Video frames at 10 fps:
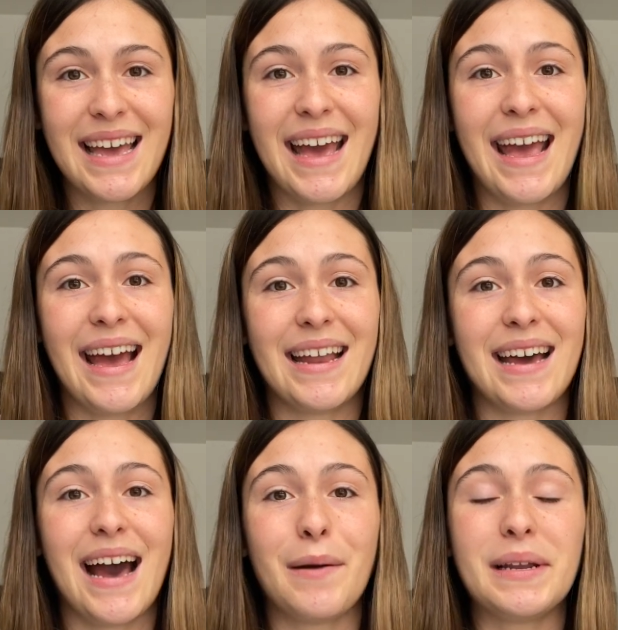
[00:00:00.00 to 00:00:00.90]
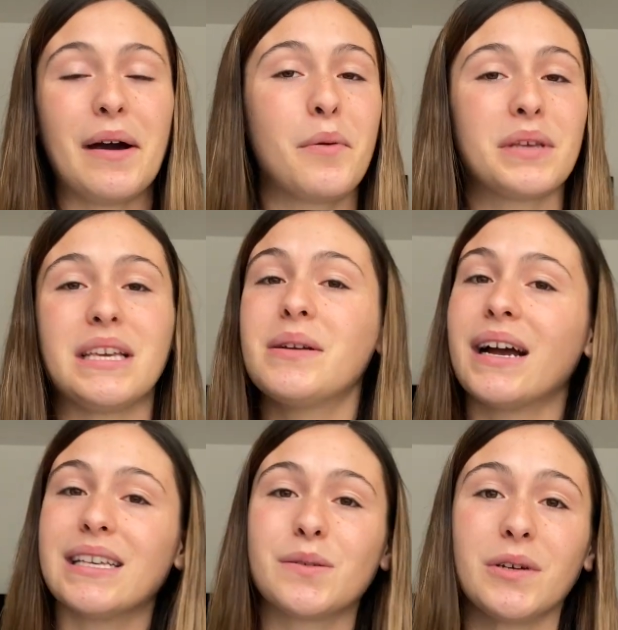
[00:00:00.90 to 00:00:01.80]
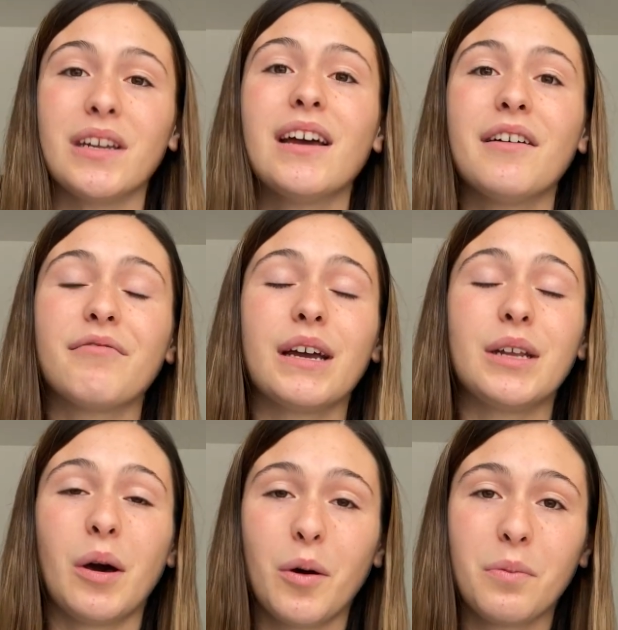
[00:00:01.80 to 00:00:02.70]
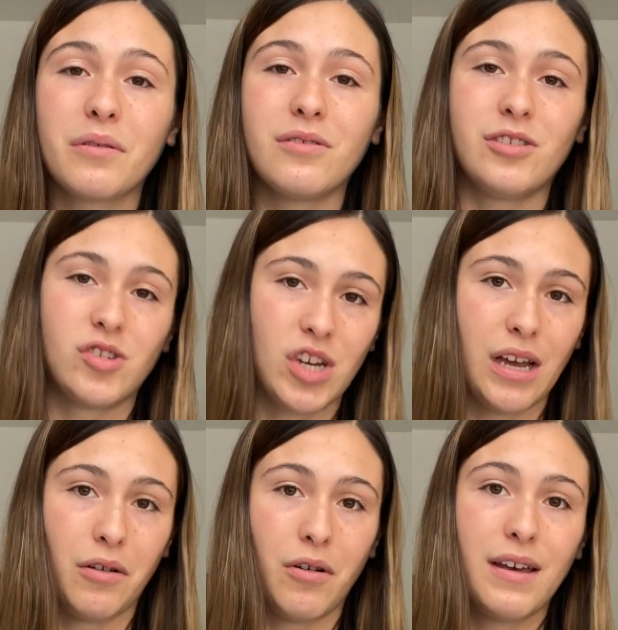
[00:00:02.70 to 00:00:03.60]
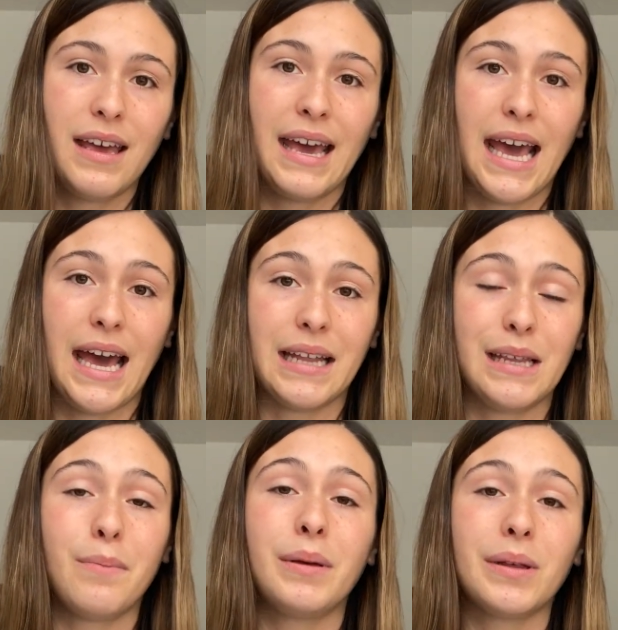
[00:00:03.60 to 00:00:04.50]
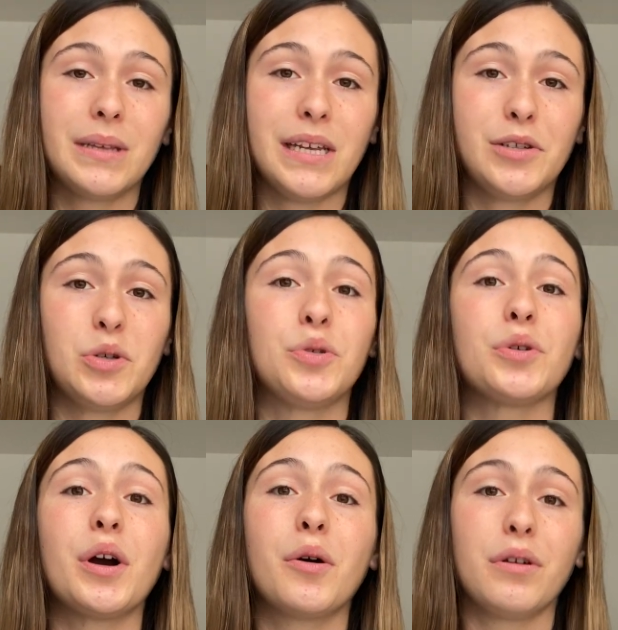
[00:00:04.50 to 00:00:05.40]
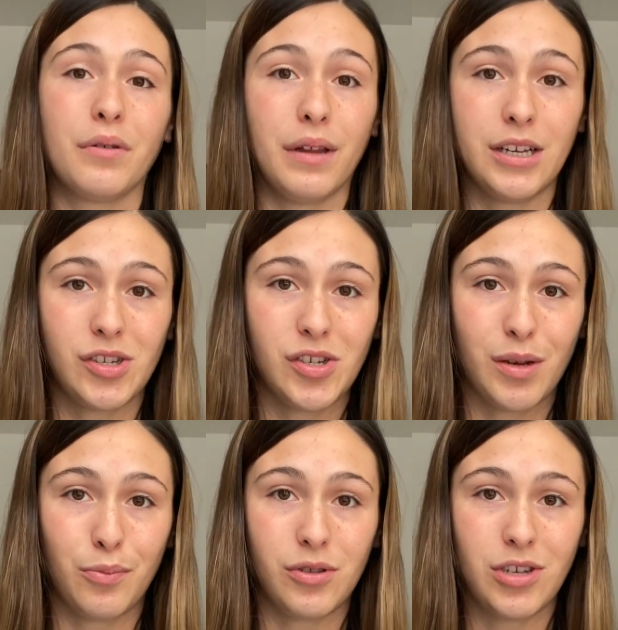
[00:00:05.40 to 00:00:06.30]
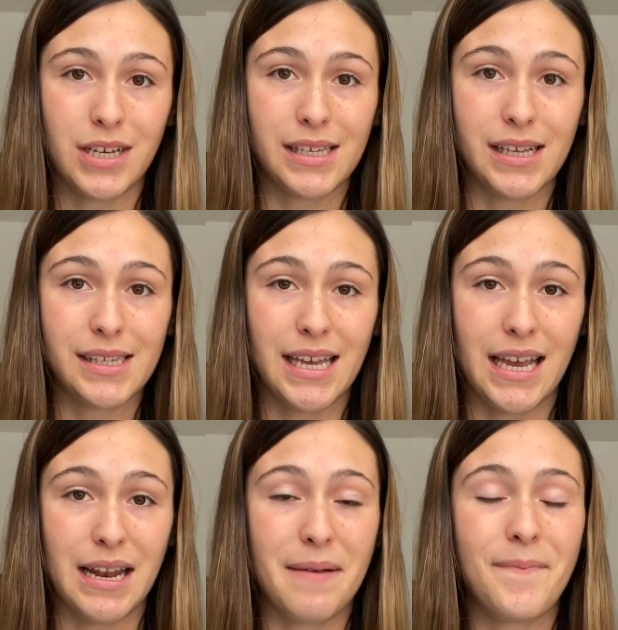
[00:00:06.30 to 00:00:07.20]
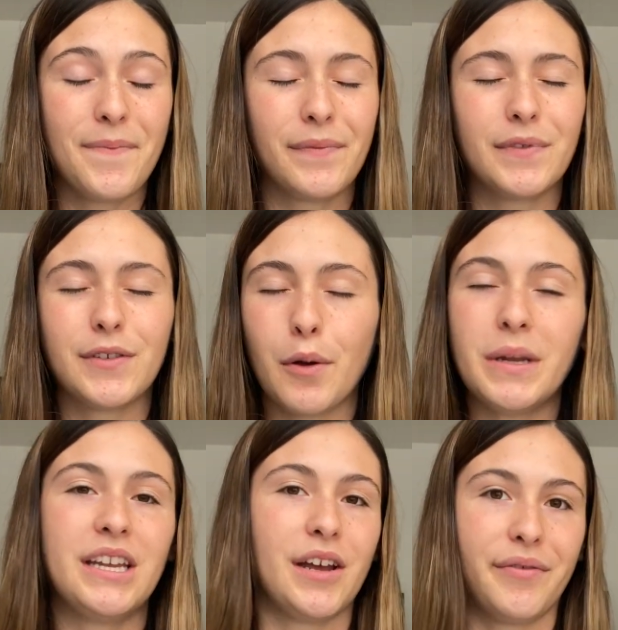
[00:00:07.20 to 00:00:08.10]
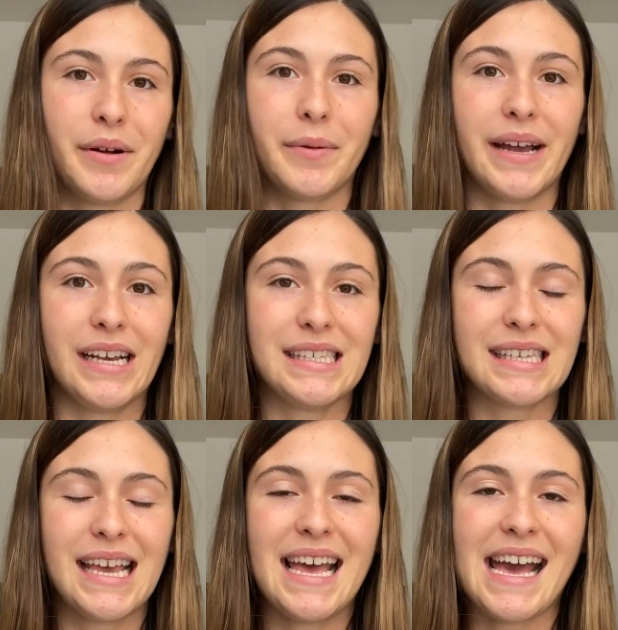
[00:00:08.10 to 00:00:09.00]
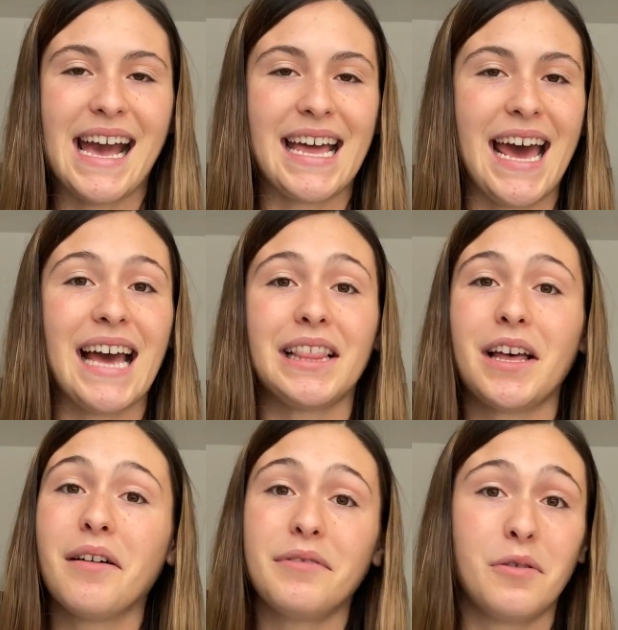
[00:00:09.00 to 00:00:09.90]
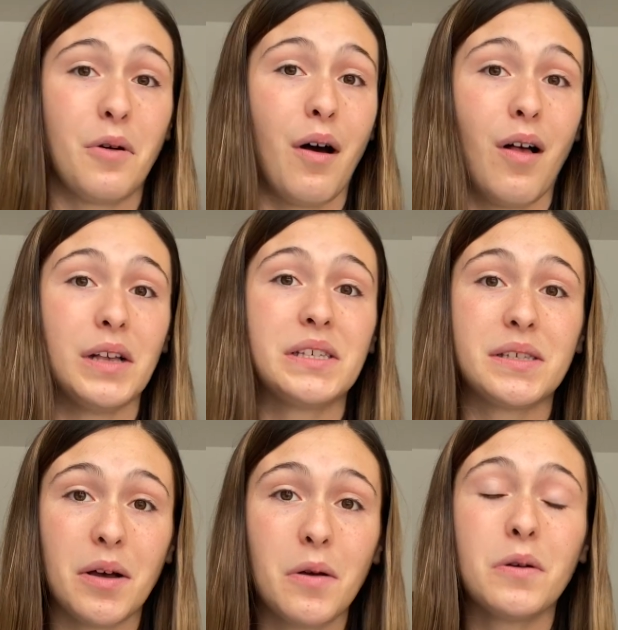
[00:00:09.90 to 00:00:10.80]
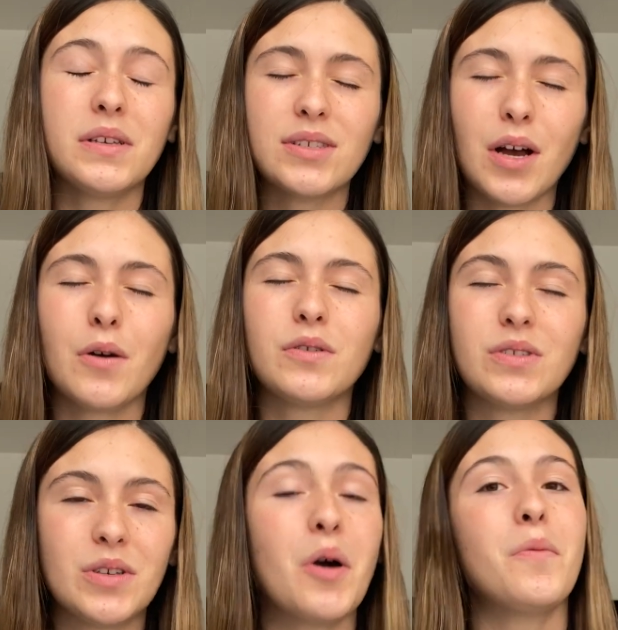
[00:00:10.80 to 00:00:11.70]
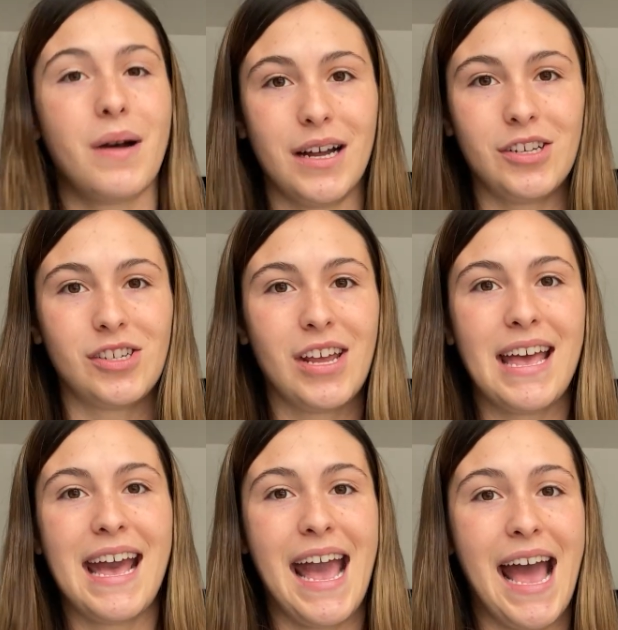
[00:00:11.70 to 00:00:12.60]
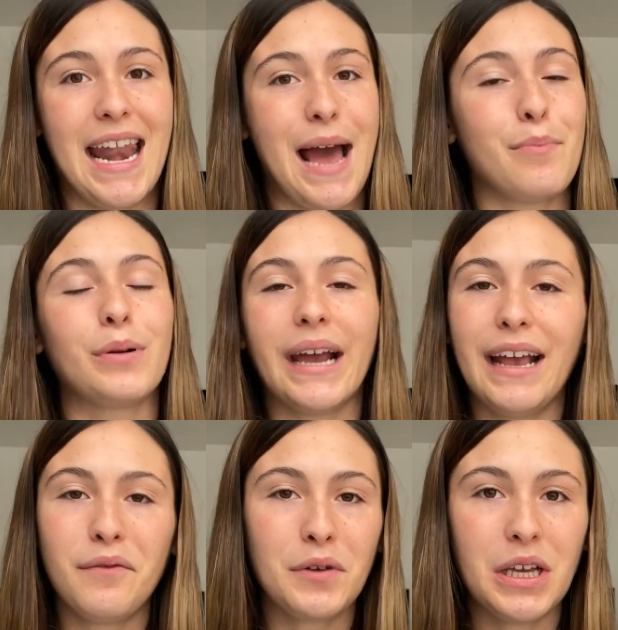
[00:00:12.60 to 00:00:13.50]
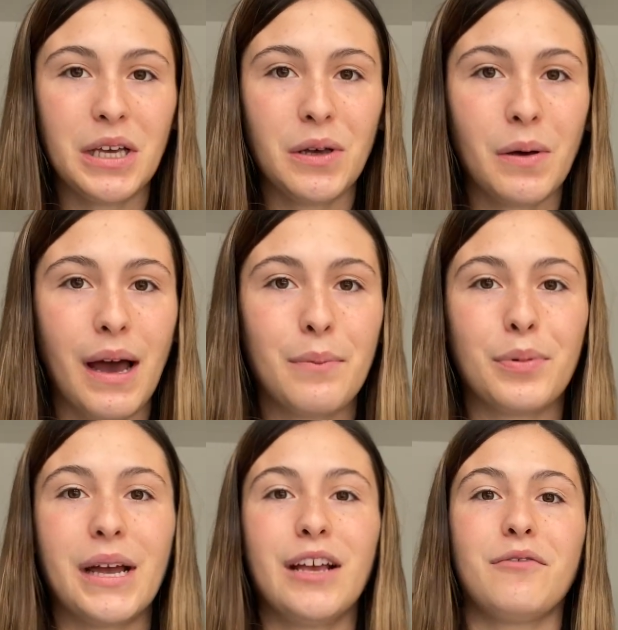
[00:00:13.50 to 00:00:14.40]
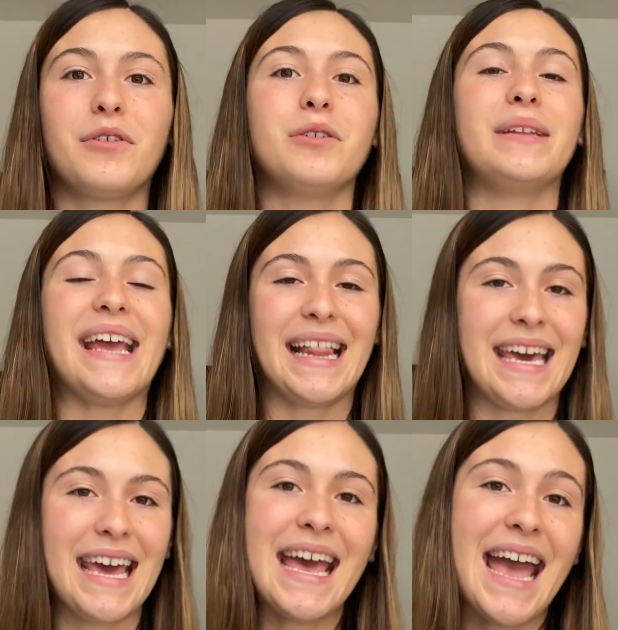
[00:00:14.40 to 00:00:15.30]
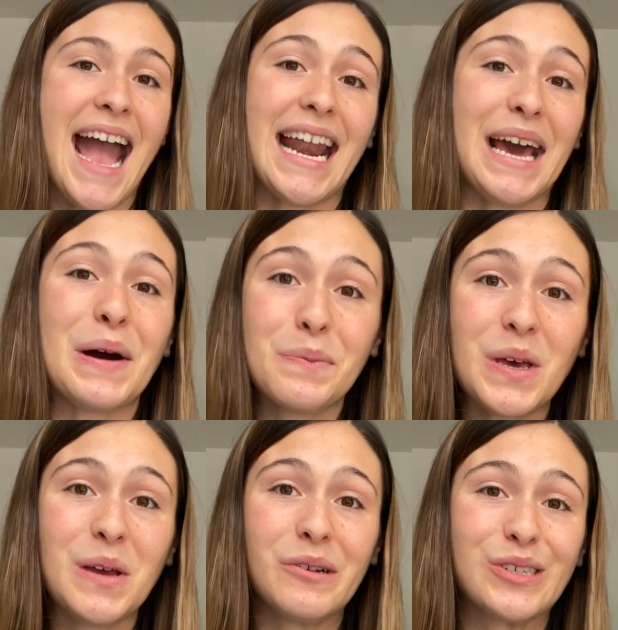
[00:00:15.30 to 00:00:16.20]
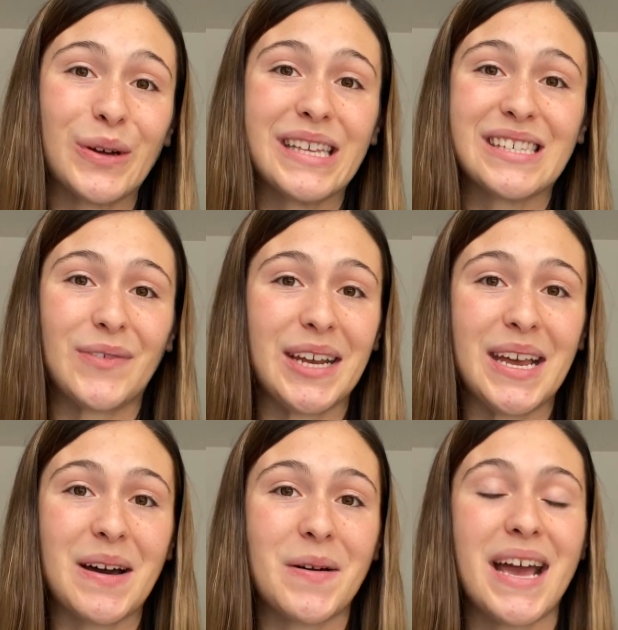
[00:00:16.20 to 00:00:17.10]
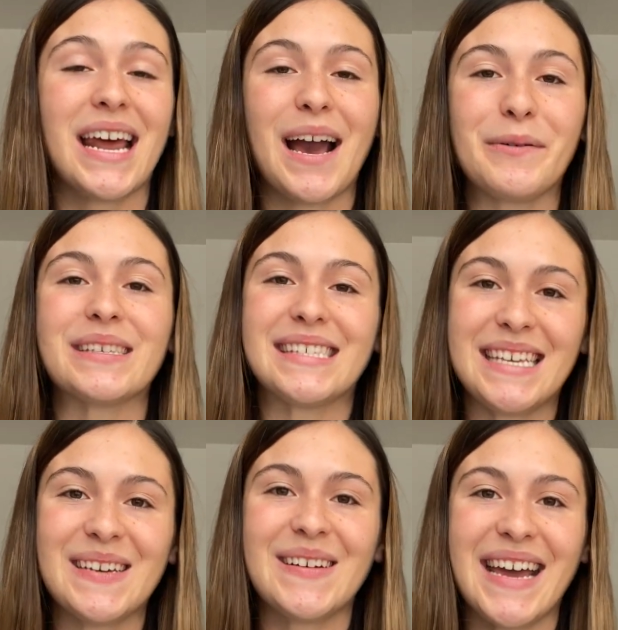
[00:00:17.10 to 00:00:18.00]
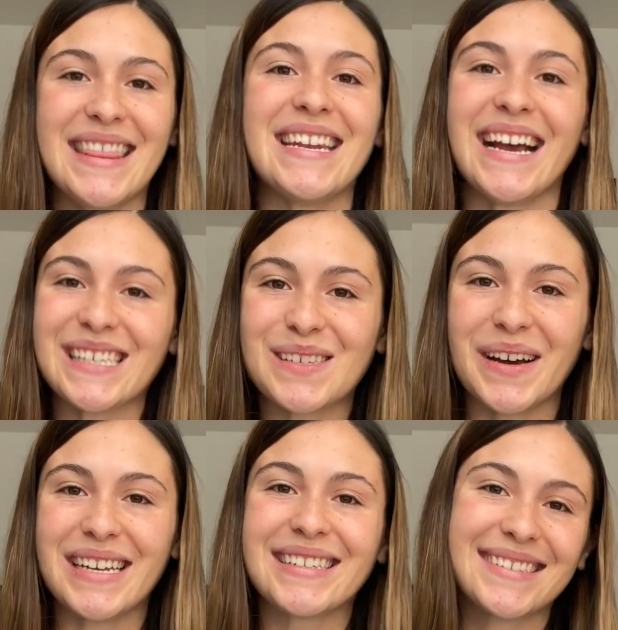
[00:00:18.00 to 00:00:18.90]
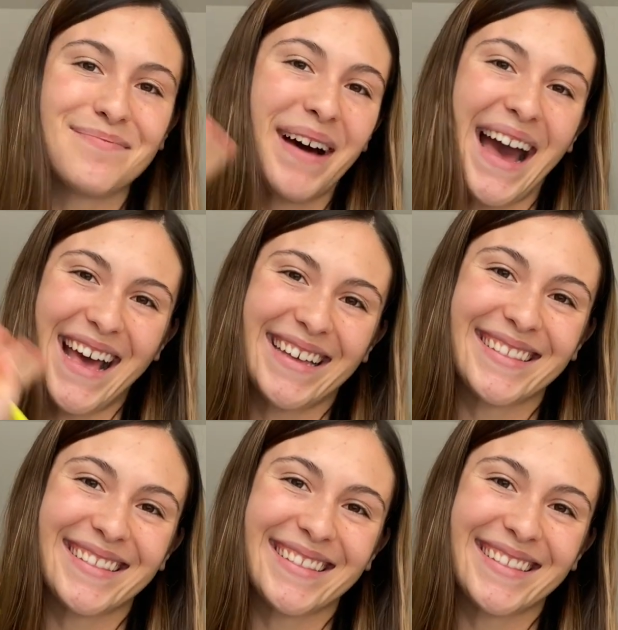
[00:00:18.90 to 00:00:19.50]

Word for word: And I would hope that you guys would find hope through this channel and the ability to grow your relationship with Jesus in so many different ways. And I love you all so, so, so much. And I'm praying for you. I'm praying for you daily. And I hope that you enjoyed this video and I will see you in the next one. Bye.